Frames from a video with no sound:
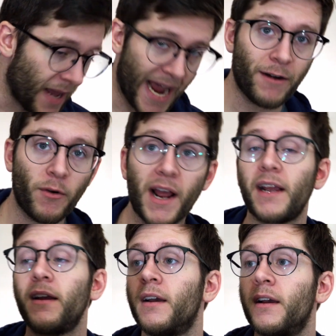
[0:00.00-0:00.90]

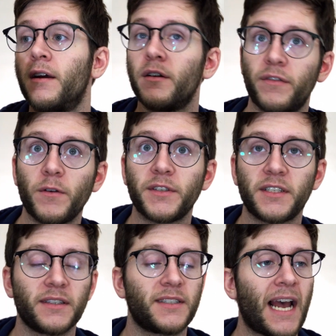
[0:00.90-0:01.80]
handwriting, phones
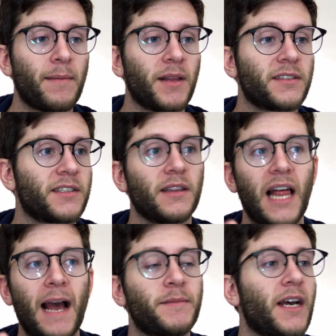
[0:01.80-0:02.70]
and tablets and
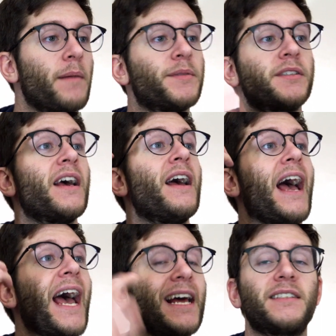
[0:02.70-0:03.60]
laptops,
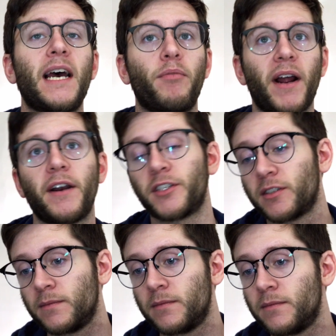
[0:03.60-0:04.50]
and
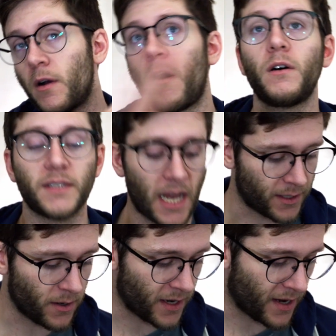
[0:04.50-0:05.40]
typewriters, all
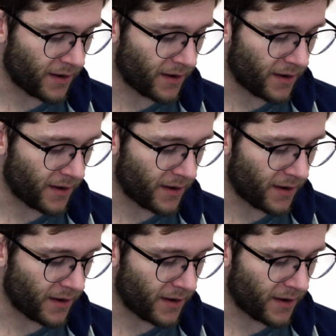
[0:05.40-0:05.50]
not good